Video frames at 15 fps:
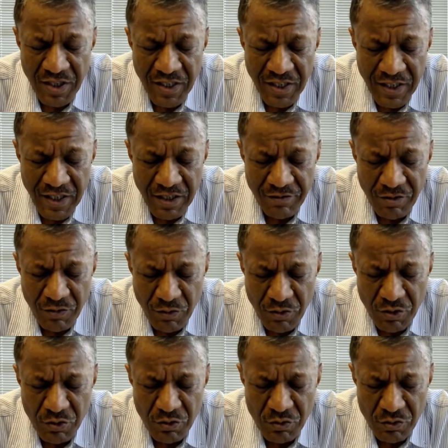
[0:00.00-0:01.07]
And we
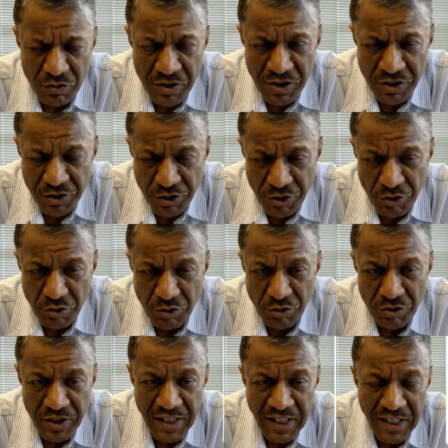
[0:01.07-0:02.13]
want to ensure
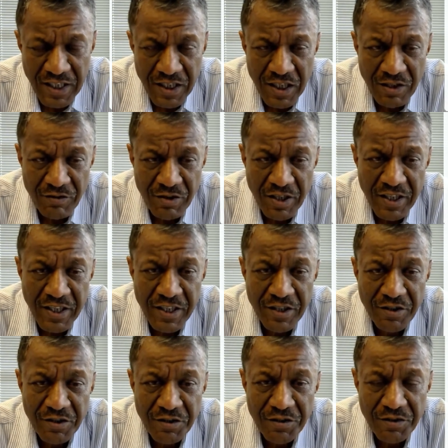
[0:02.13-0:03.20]
that our
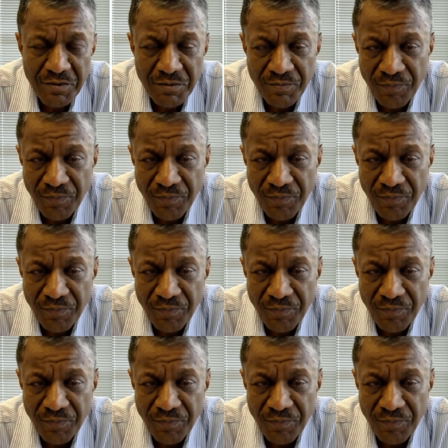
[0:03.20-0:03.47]
heaters